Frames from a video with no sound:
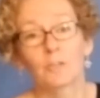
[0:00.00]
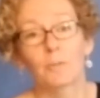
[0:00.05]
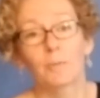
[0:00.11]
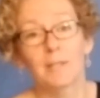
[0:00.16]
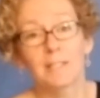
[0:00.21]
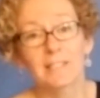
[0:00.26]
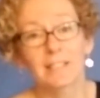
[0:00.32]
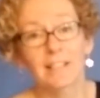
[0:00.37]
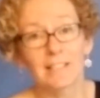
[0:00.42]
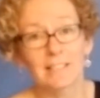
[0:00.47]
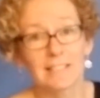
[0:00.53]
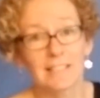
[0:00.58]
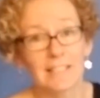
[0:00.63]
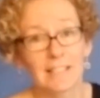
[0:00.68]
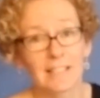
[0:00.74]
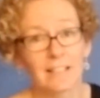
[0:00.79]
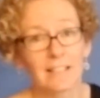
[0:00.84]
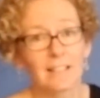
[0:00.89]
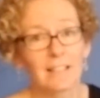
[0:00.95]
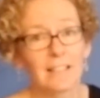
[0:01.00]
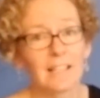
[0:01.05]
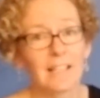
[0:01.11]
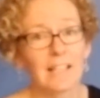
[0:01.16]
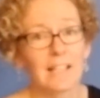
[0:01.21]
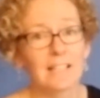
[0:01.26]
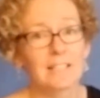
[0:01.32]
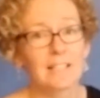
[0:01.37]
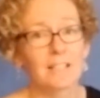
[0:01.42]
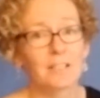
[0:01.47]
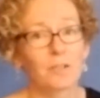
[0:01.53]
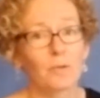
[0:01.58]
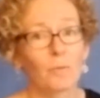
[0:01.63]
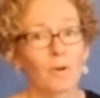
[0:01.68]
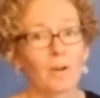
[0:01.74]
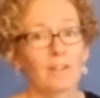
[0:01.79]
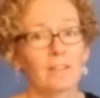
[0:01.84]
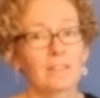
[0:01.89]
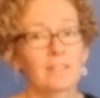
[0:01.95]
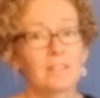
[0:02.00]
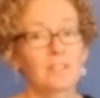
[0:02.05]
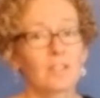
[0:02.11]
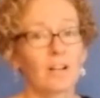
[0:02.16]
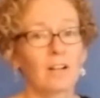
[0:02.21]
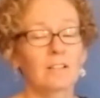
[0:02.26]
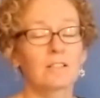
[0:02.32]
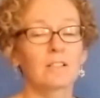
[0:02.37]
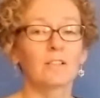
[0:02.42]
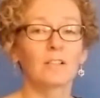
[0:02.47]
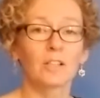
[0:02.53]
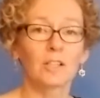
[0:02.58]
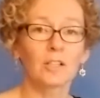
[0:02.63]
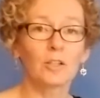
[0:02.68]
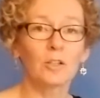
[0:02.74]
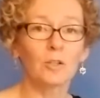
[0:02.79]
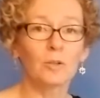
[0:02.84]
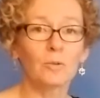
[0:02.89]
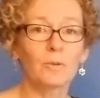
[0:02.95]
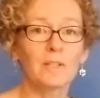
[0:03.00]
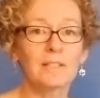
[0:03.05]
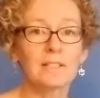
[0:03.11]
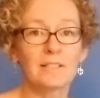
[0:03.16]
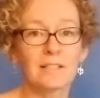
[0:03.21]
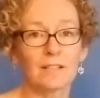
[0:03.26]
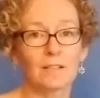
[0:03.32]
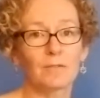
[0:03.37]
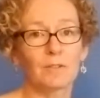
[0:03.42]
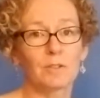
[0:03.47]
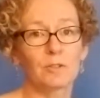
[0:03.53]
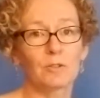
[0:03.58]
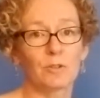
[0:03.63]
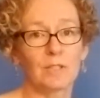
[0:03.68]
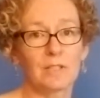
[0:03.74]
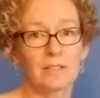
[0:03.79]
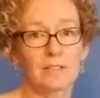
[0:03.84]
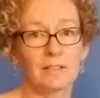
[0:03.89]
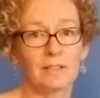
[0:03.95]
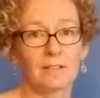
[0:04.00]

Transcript: basic idea is that you want the dog to look at you instead of the treat.